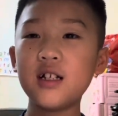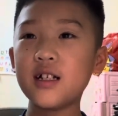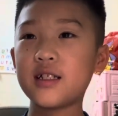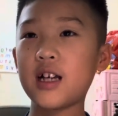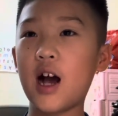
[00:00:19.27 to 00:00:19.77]

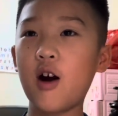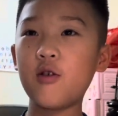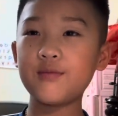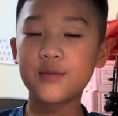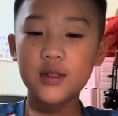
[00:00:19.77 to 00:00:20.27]

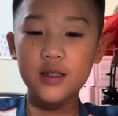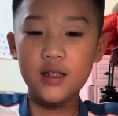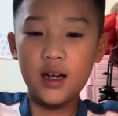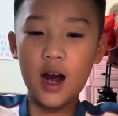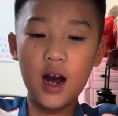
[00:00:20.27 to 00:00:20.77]
So,
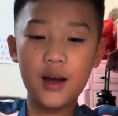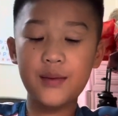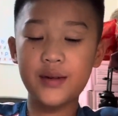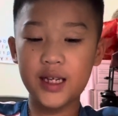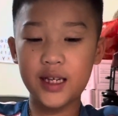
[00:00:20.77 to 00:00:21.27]
hi
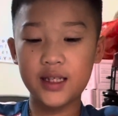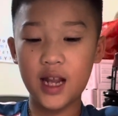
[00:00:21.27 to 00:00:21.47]
Mrs.